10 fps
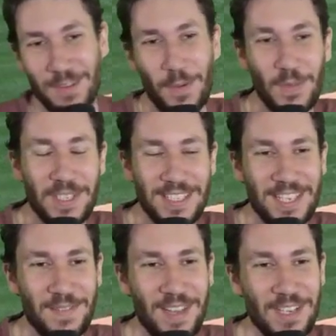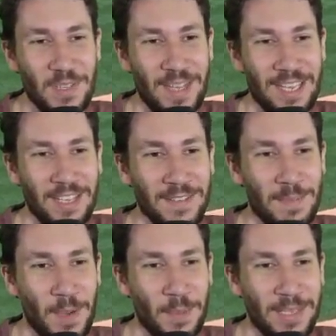Hopefully you can take advantage of that gift.
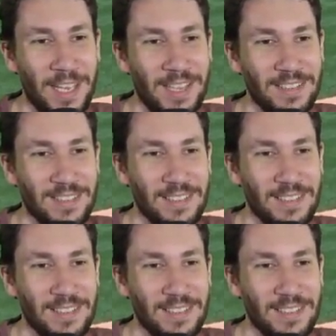Probably not.